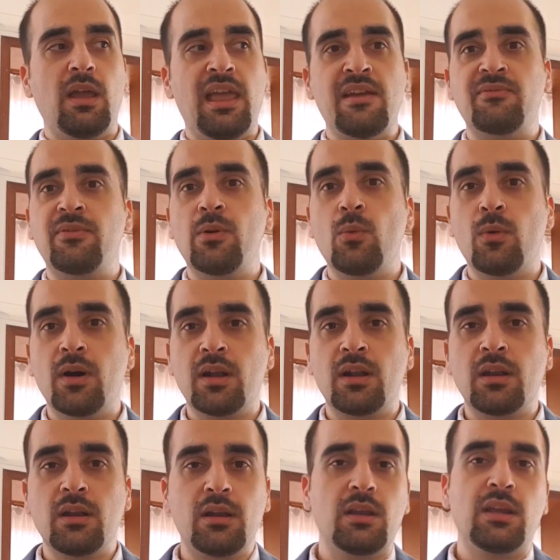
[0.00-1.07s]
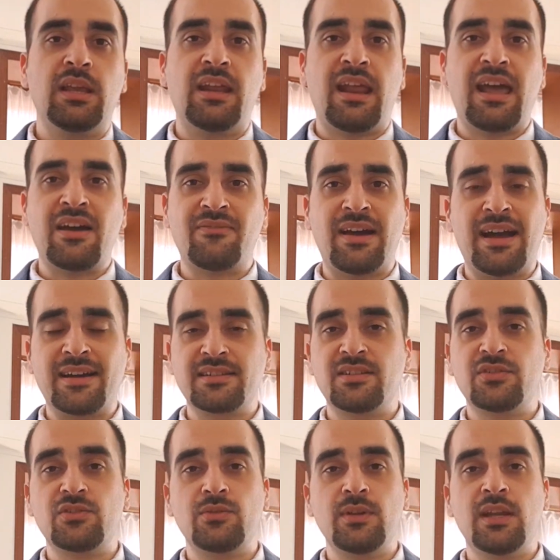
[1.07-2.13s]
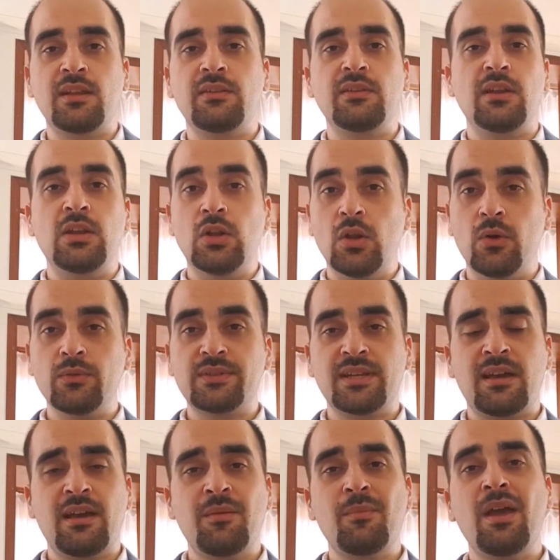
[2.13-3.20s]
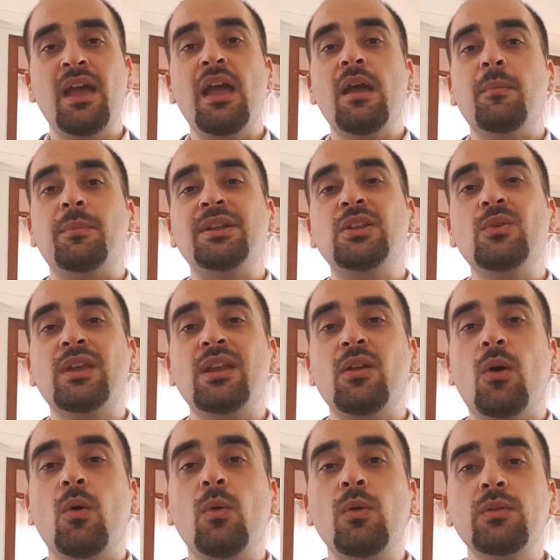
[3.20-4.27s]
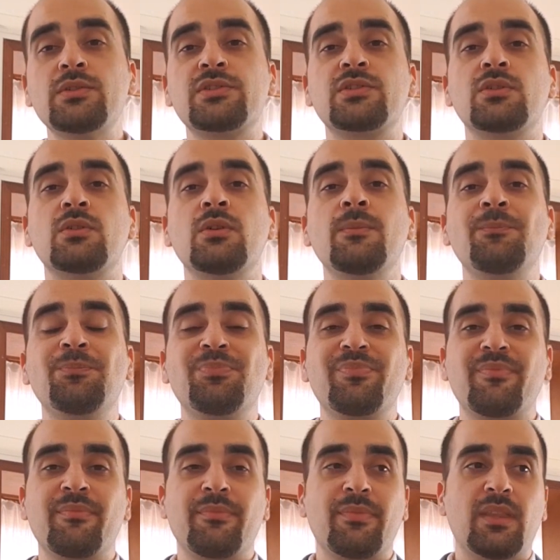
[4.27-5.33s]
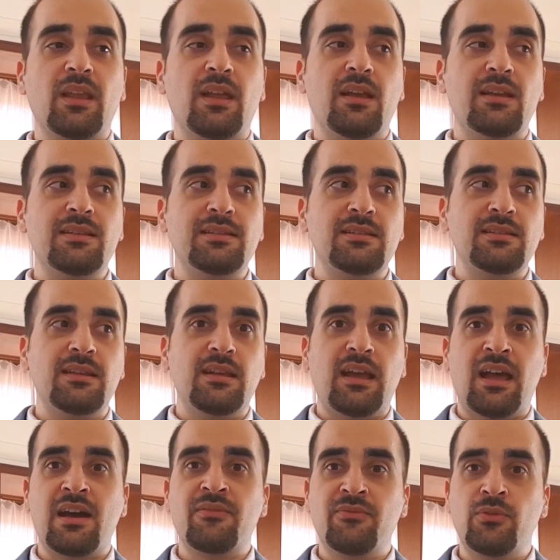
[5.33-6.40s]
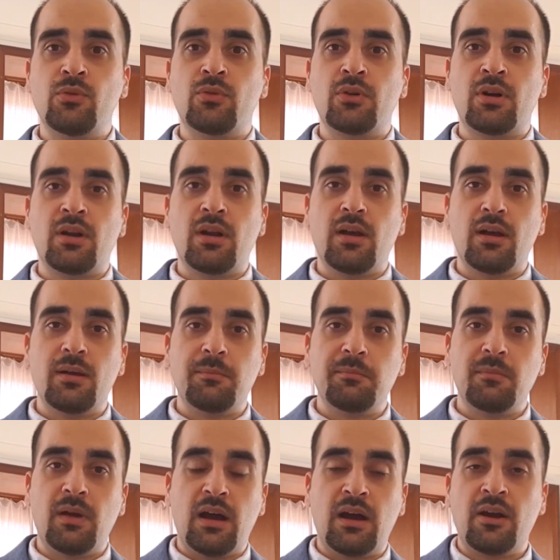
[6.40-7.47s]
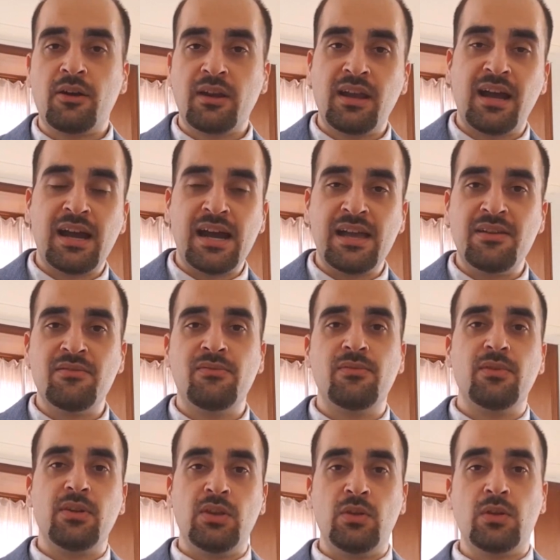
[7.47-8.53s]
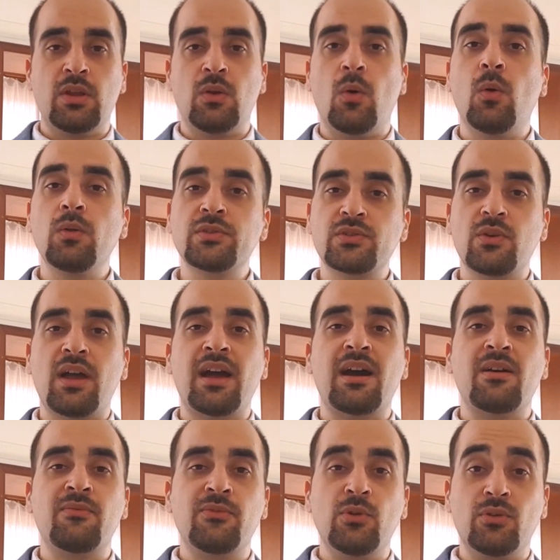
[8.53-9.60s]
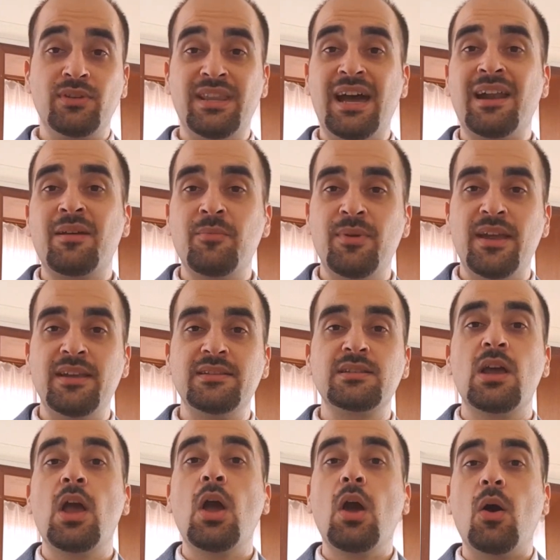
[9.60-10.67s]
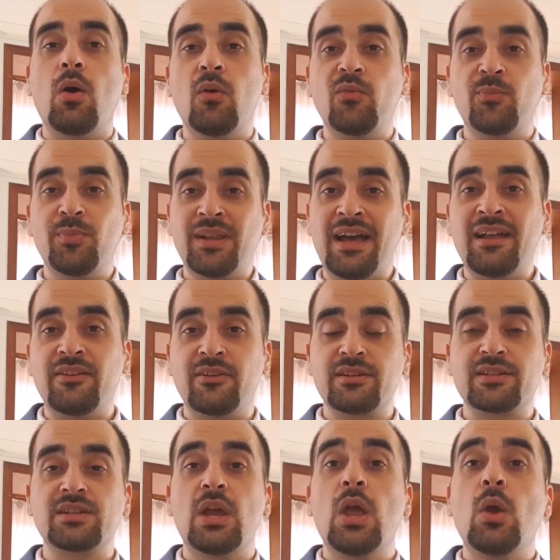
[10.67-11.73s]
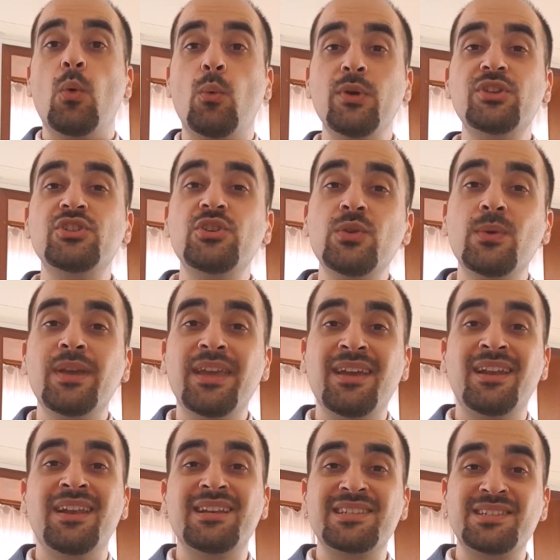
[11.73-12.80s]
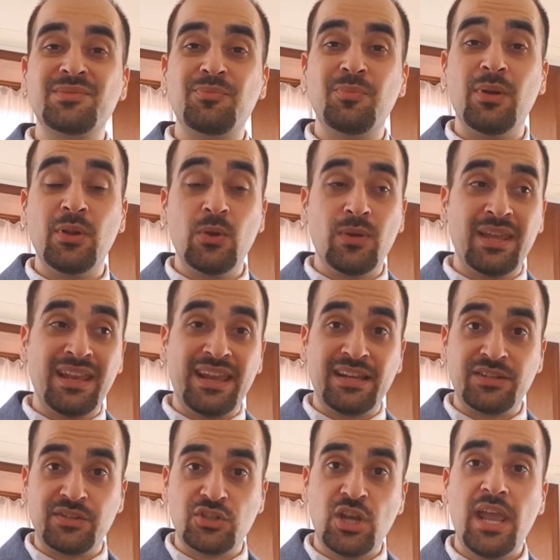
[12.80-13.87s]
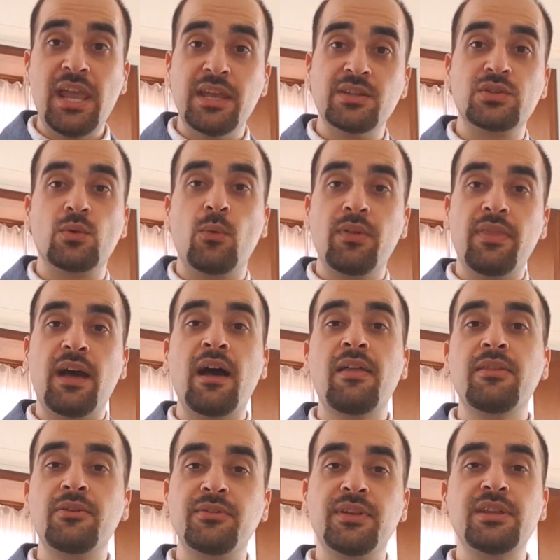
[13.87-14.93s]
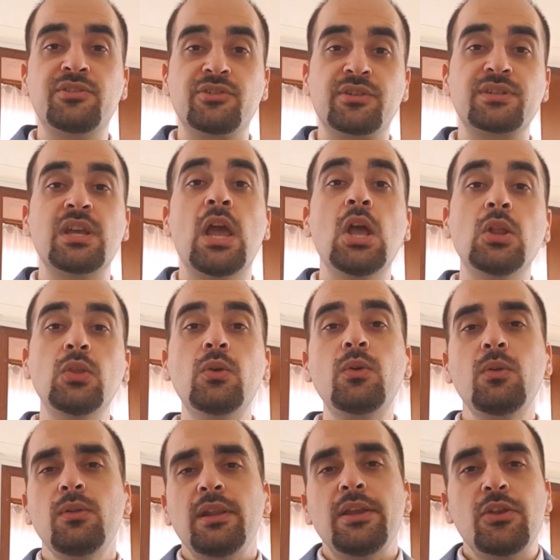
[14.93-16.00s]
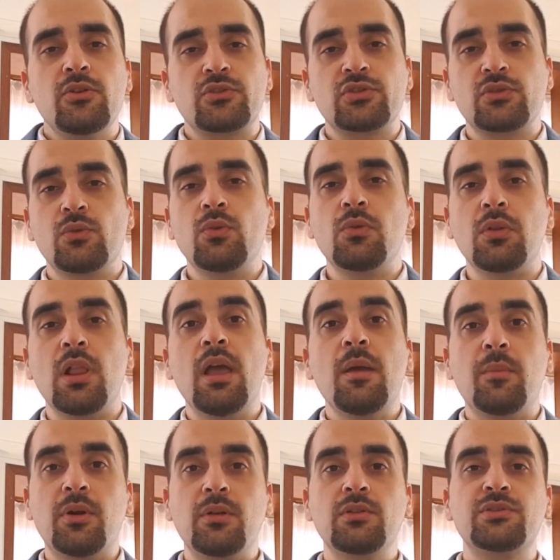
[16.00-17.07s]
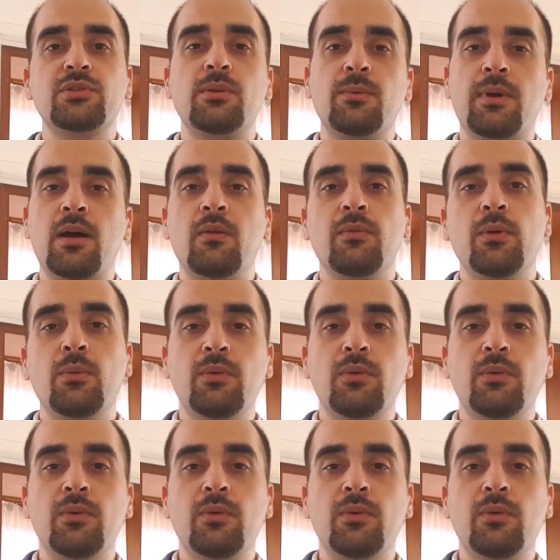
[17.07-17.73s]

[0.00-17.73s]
everyone can have access to it in no time, but you can also have your archive, you can also have your database of planners which you can exchange with other teachers, not only your school but also around the